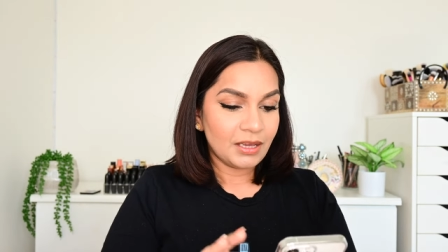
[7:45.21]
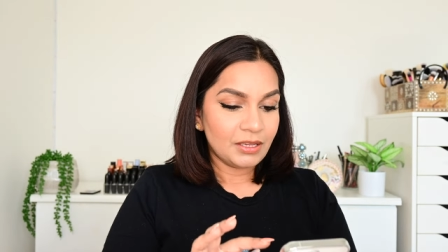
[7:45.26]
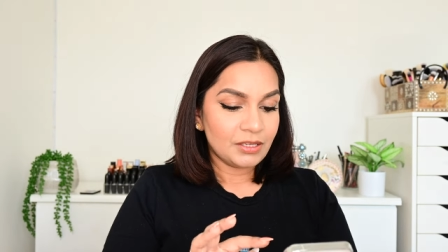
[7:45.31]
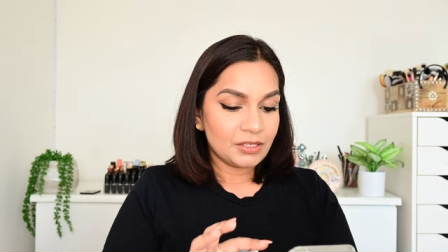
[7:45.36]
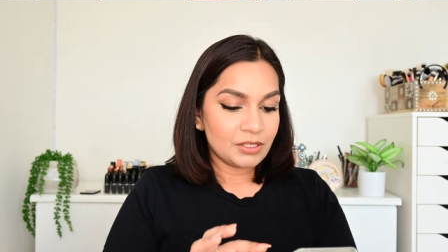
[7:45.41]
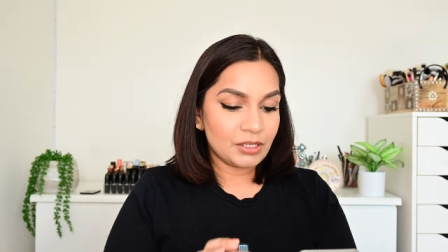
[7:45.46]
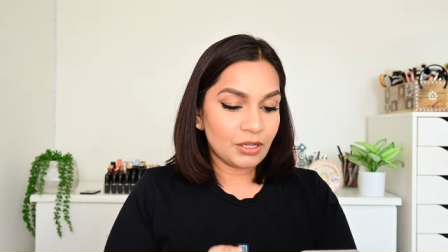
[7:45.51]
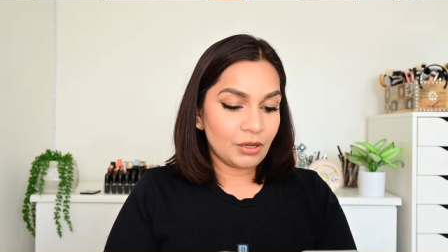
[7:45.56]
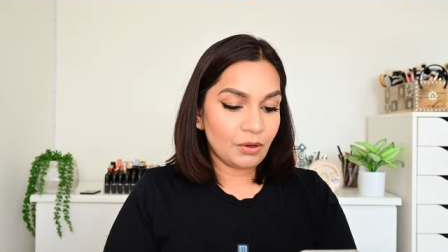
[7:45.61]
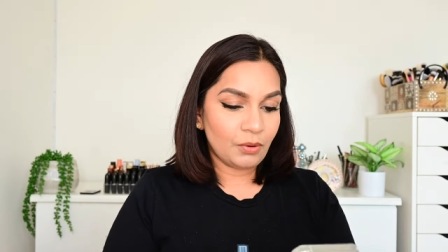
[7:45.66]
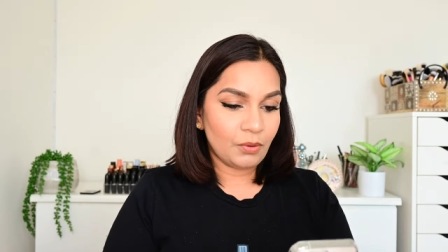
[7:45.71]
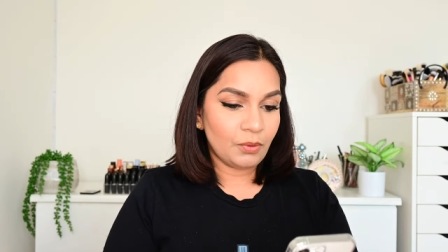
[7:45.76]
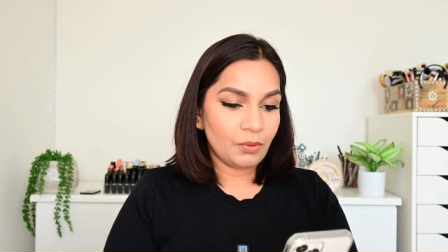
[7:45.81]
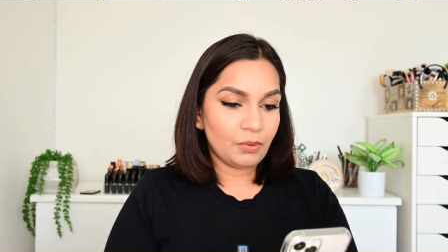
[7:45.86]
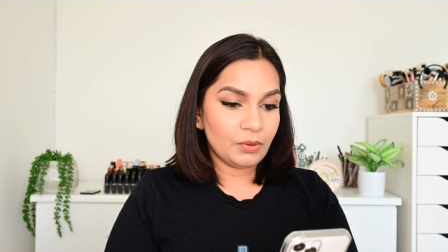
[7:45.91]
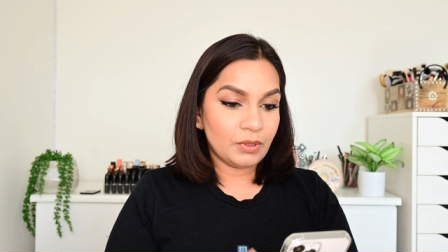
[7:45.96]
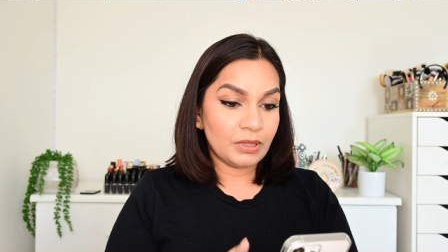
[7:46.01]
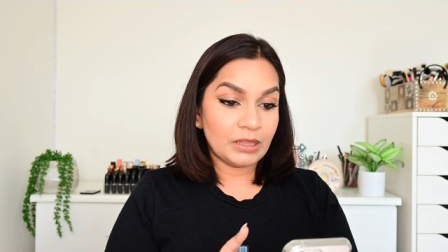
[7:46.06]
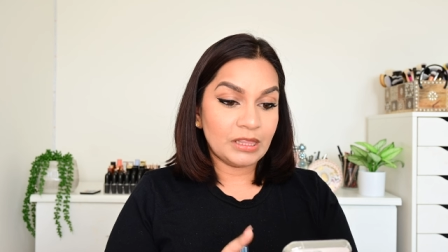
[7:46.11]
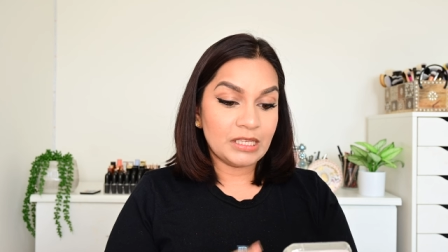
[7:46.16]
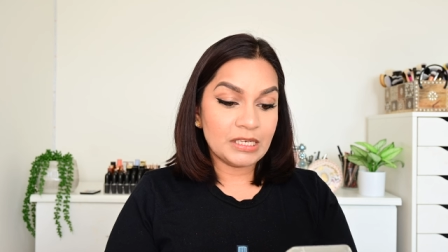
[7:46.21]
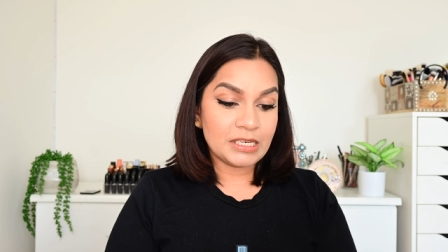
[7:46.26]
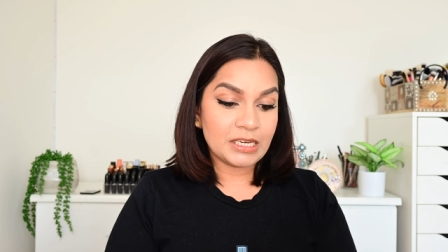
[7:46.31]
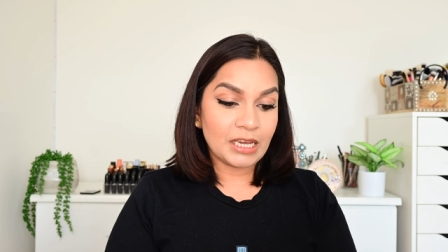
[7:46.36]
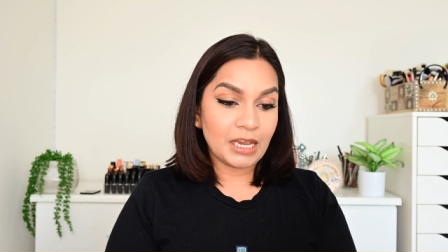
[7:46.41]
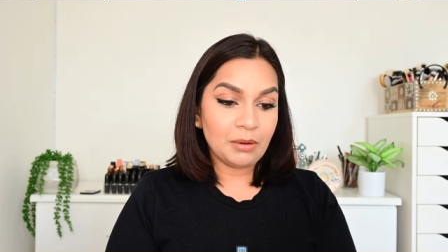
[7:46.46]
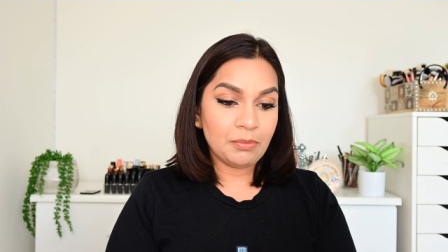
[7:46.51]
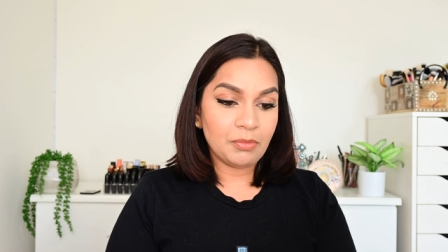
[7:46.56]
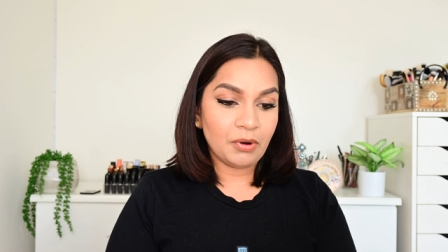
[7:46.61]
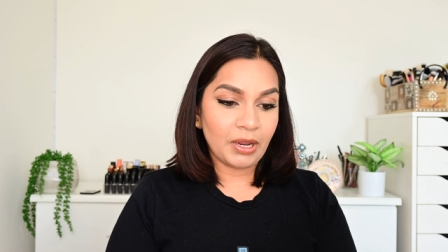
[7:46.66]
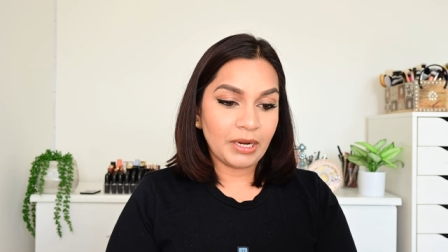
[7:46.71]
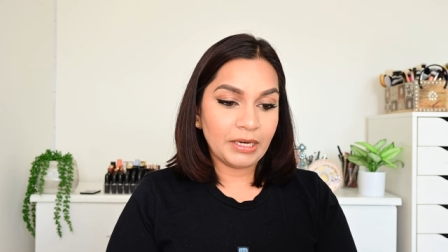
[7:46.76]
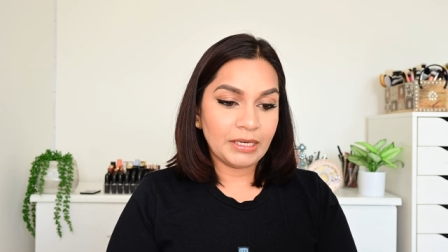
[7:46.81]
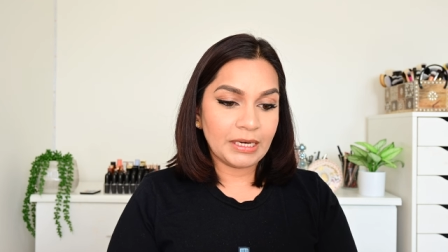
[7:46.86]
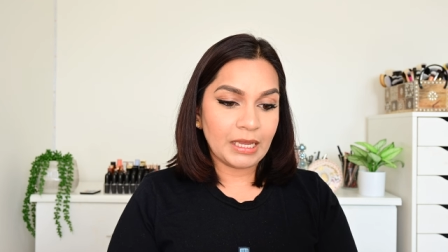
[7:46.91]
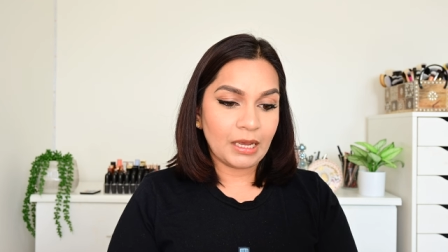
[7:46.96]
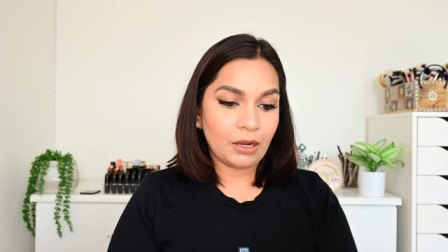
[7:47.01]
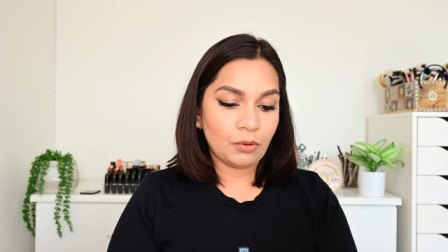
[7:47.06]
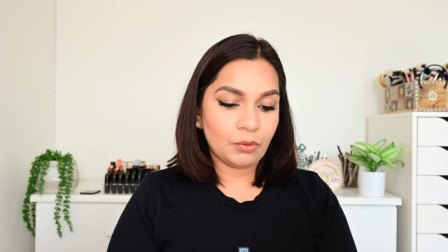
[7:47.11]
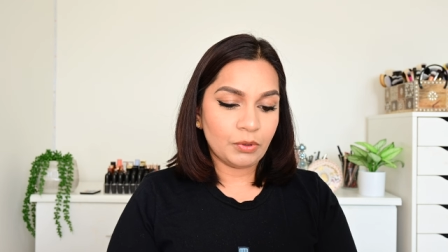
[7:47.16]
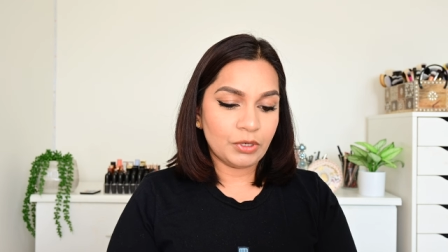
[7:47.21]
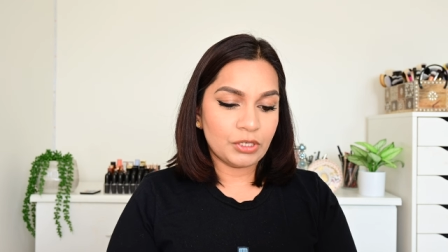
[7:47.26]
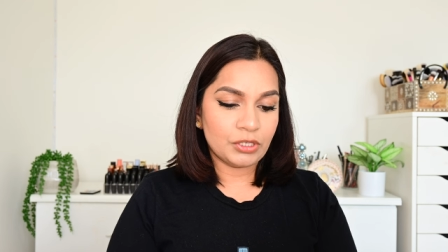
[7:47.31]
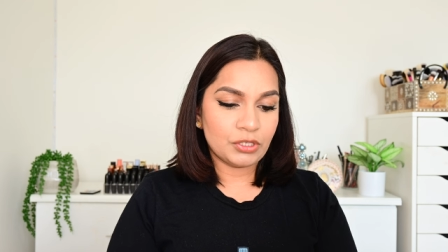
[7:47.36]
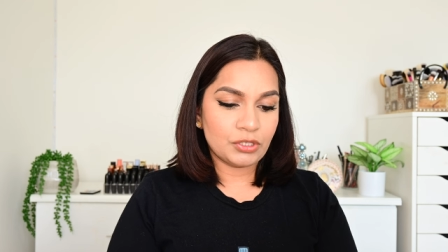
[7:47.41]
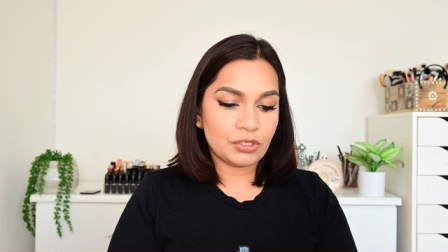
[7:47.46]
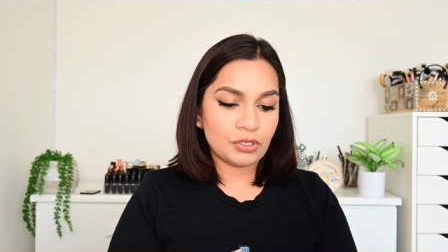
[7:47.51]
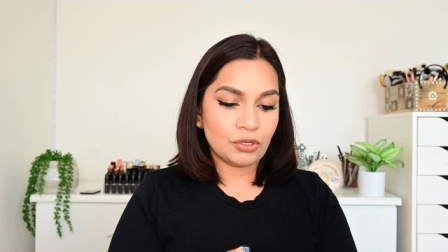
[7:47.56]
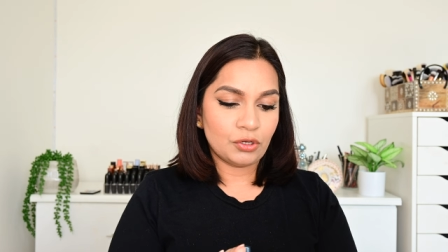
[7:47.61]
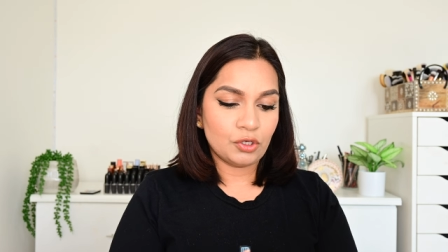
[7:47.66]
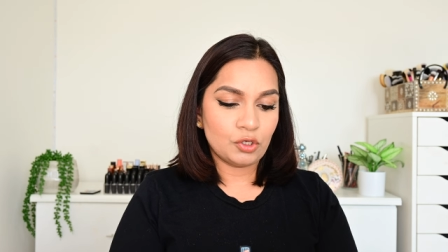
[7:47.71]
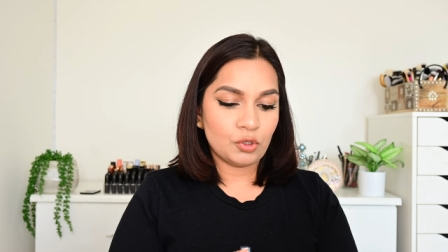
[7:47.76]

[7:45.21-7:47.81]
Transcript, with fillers: So the time right now is